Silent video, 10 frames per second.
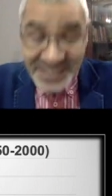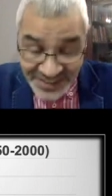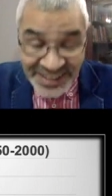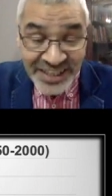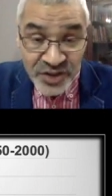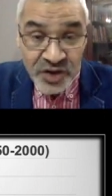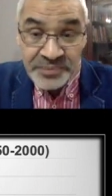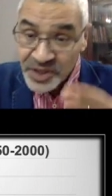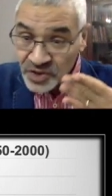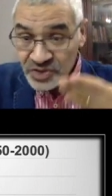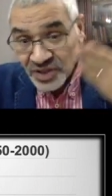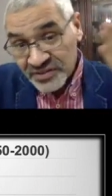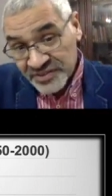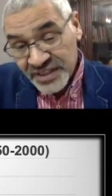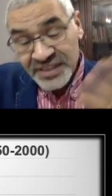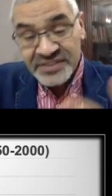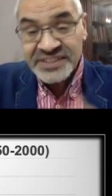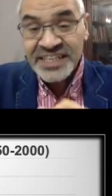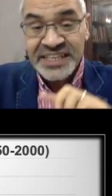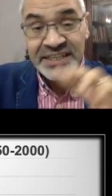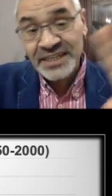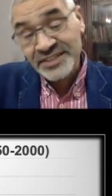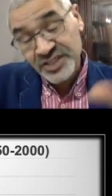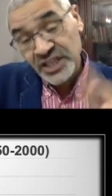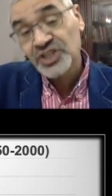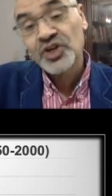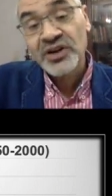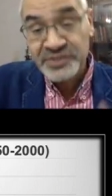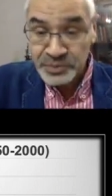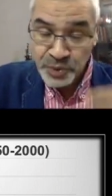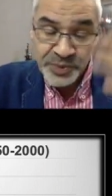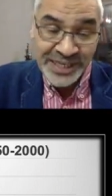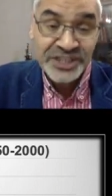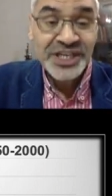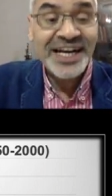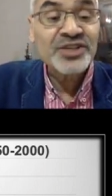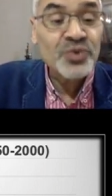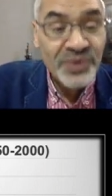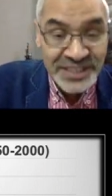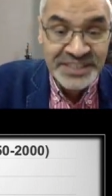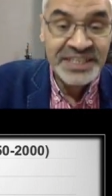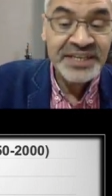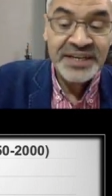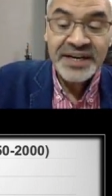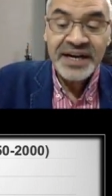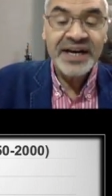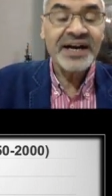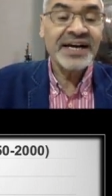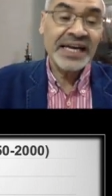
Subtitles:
than Europe because of the structure of the population, as we will see in a